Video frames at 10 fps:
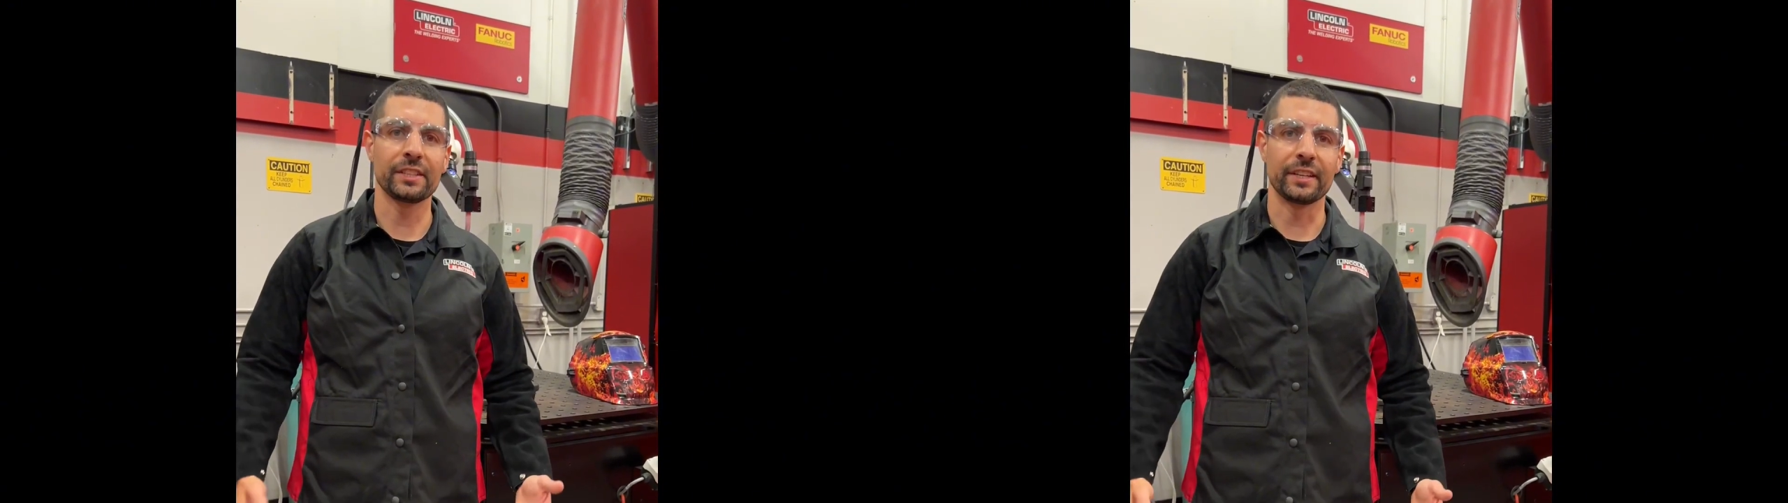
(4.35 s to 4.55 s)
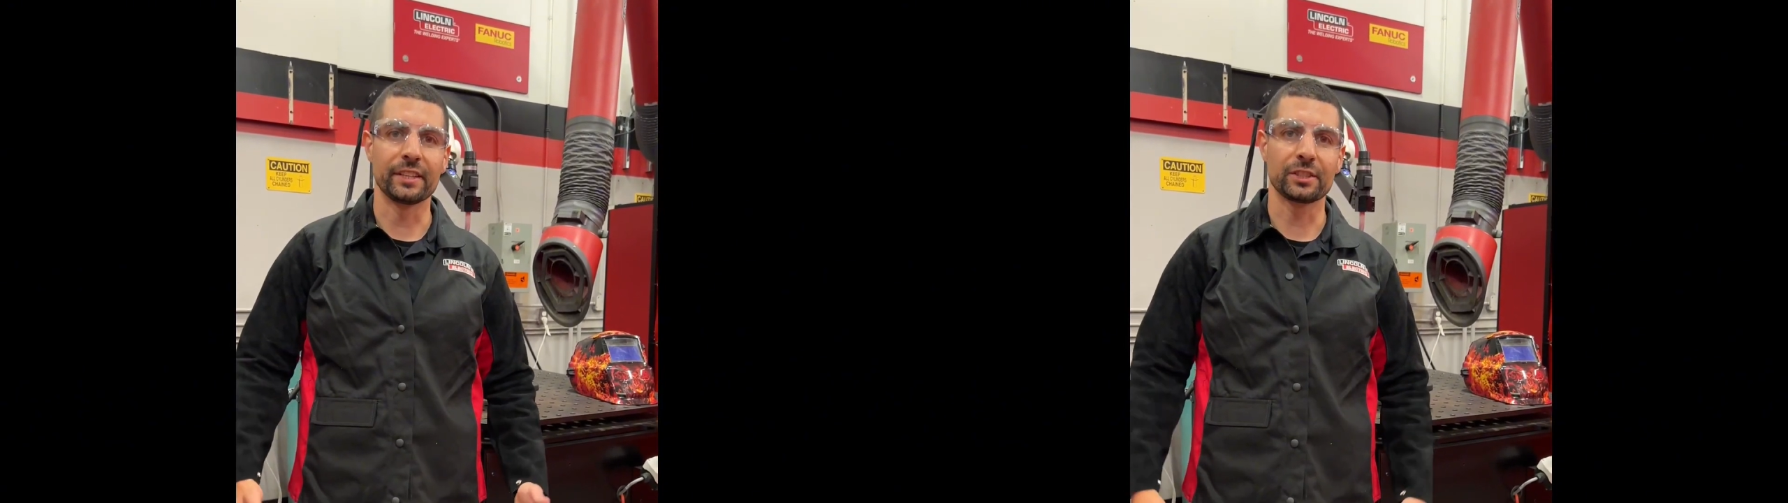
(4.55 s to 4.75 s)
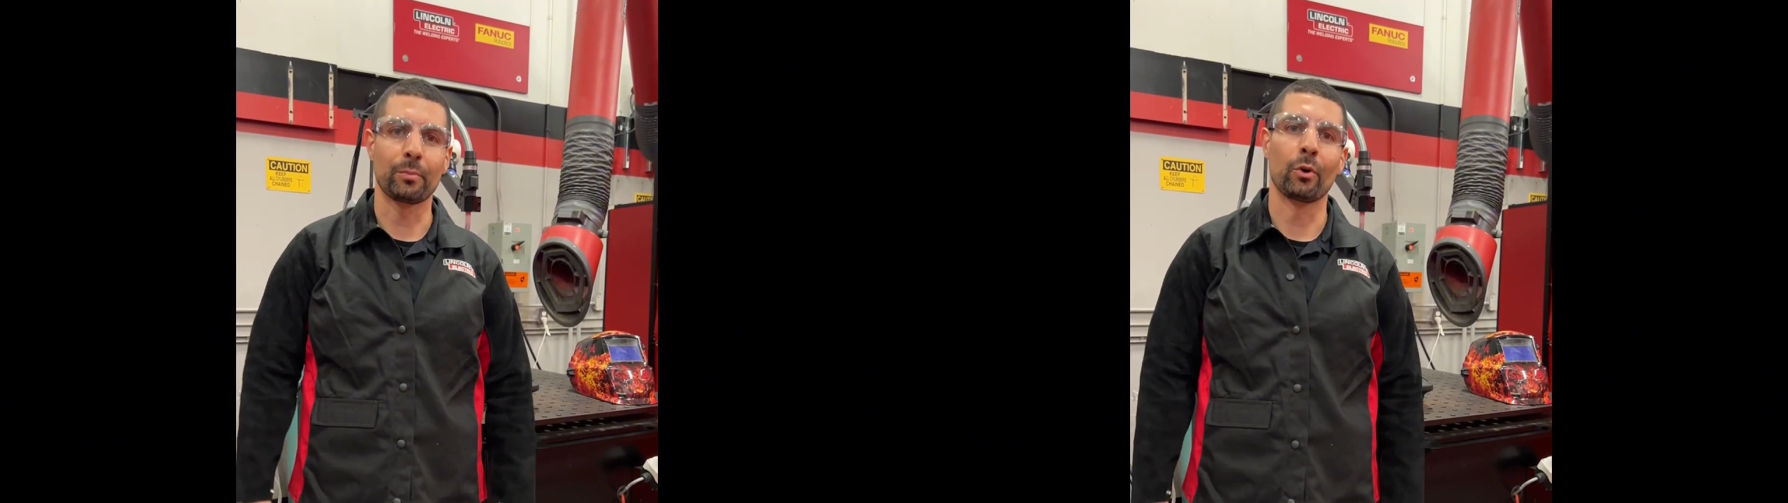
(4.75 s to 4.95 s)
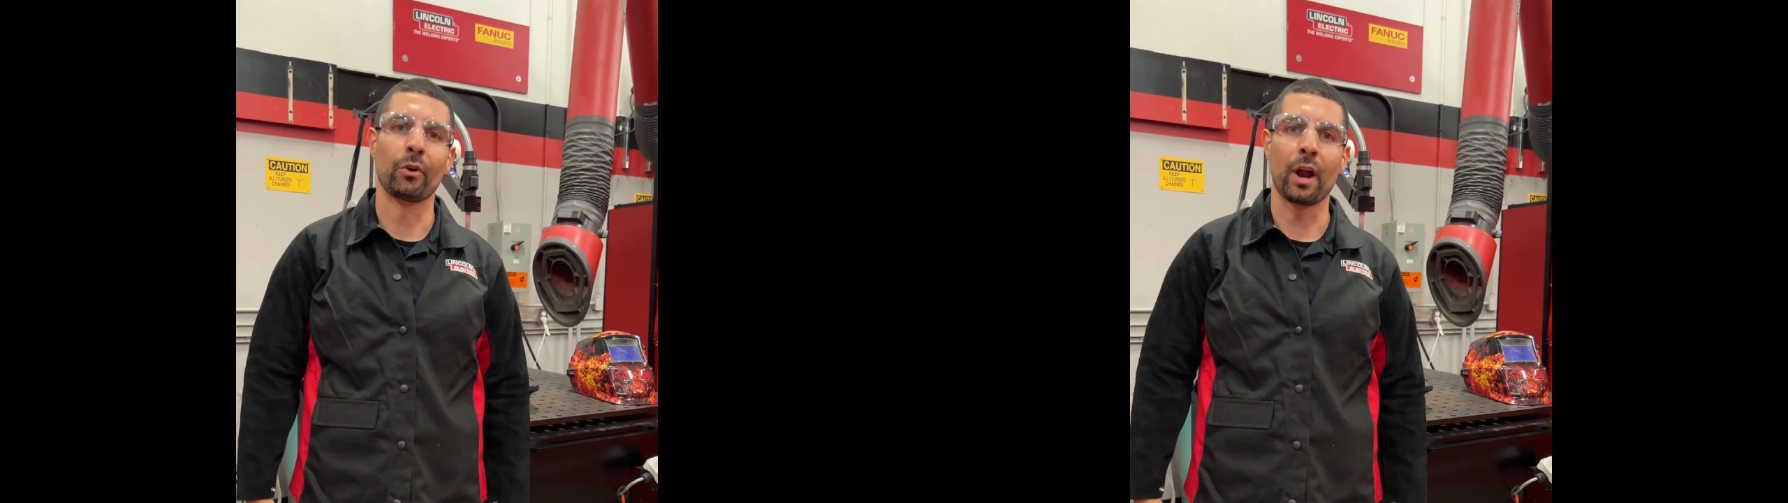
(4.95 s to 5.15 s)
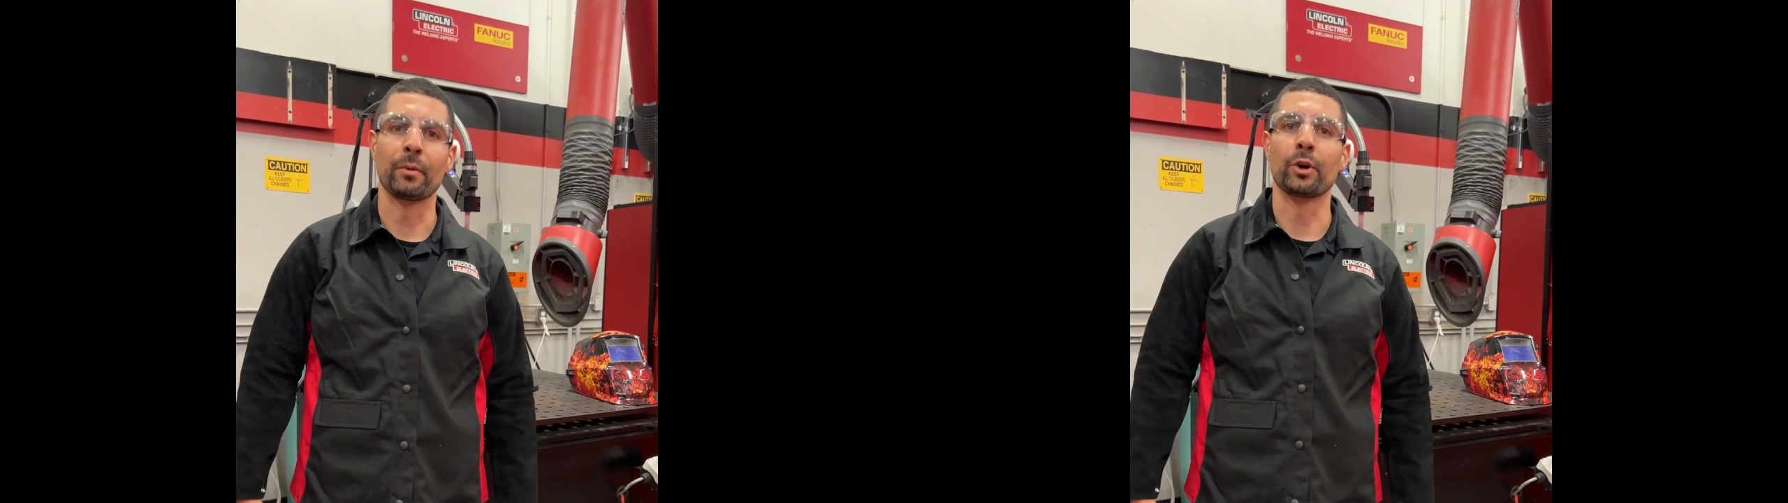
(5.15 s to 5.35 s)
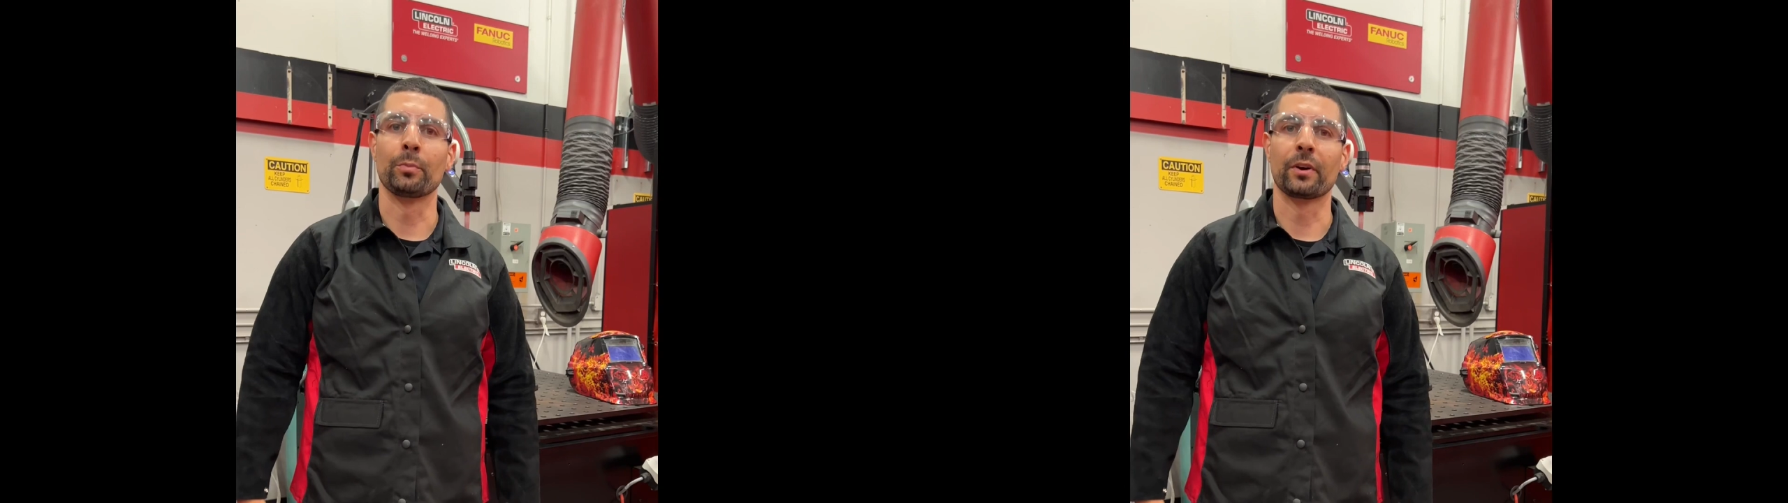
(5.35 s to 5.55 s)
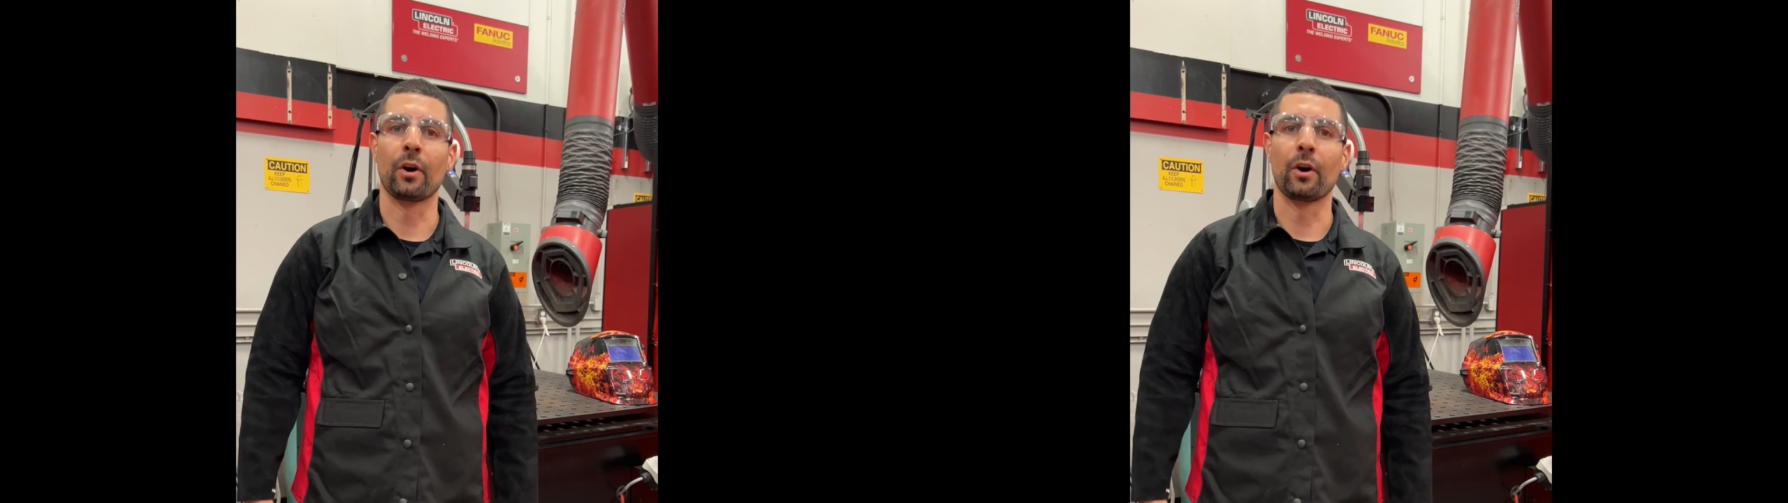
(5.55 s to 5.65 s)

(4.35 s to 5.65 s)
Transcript: it is to program Cooper